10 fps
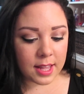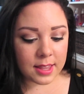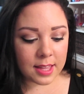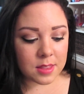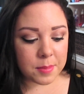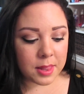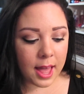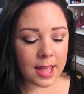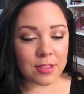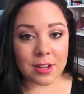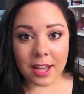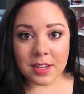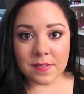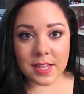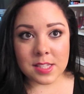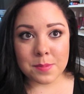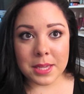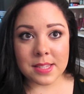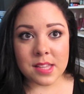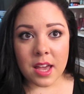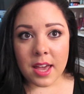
I like them a lot, and they're kind of nice because